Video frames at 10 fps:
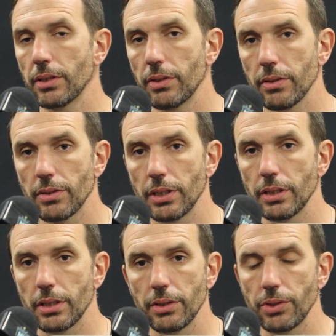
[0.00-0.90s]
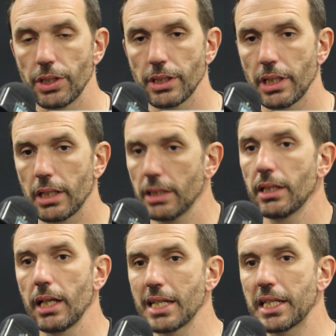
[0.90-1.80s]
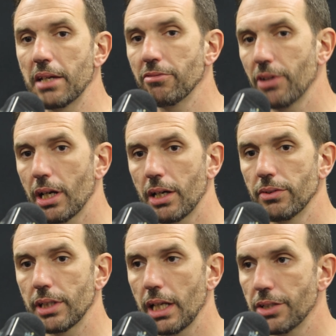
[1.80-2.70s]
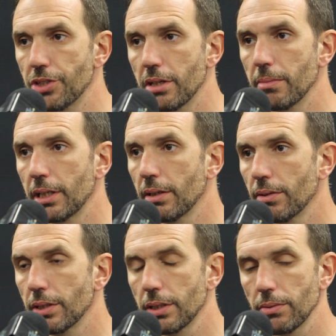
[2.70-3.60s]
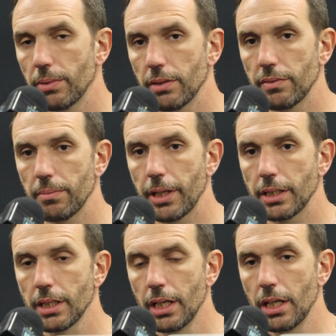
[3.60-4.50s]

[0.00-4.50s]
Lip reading: She started the last game for a country like Germany, which is one of the best,